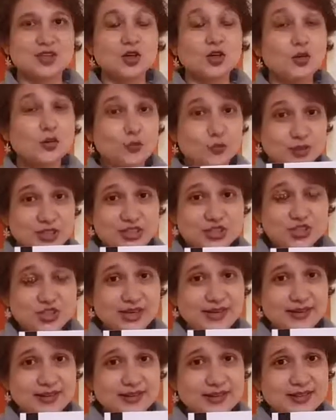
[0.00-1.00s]
Which
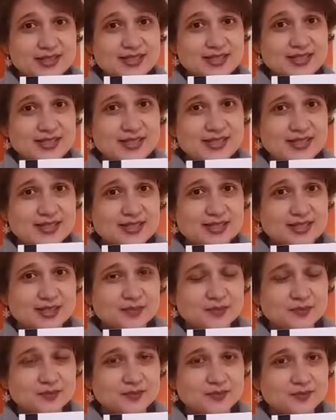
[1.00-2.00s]
letter is this?
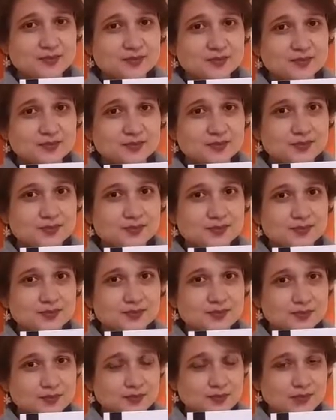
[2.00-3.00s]

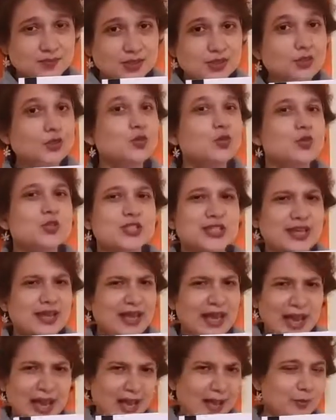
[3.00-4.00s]
You say,
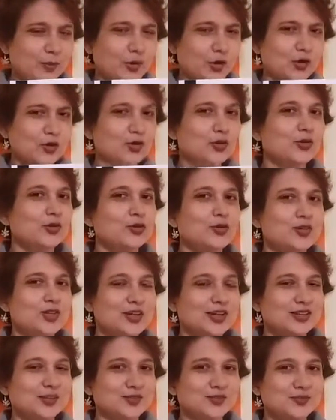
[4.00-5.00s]
I am not going to tell
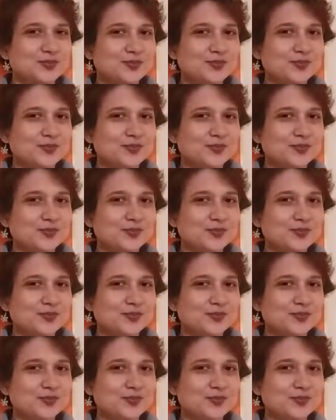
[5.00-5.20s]
you.